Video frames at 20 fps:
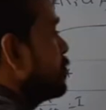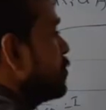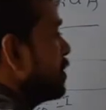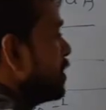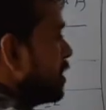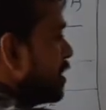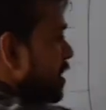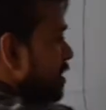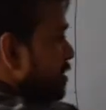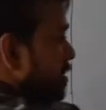
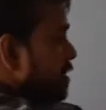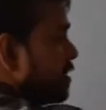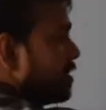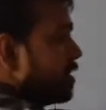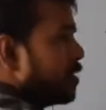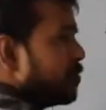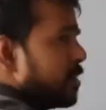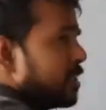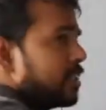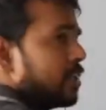method. In
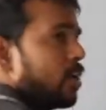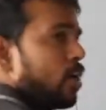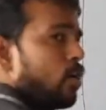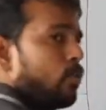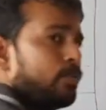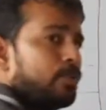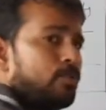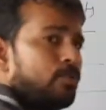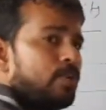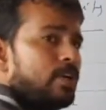eccentricity method,
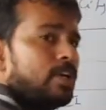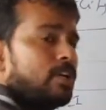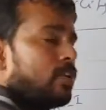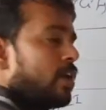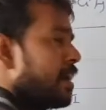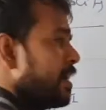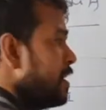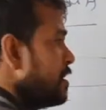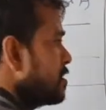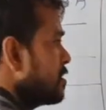how you will
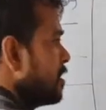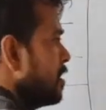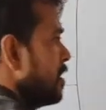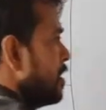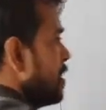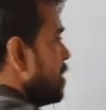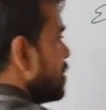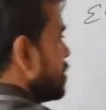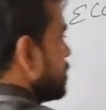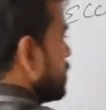draw is
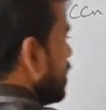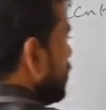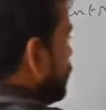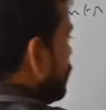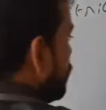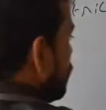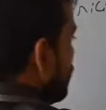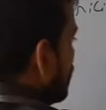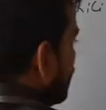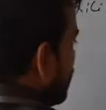same.
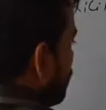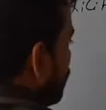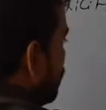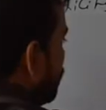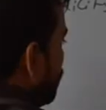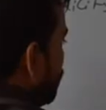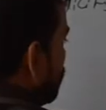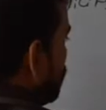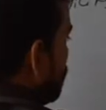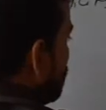You will